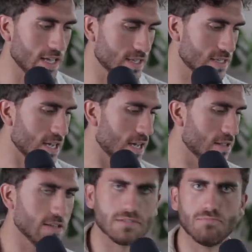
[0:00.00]
is
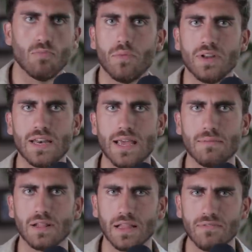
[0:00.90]
this woman
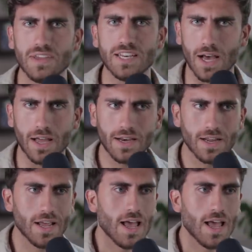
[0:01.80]
named Livvy Dunne,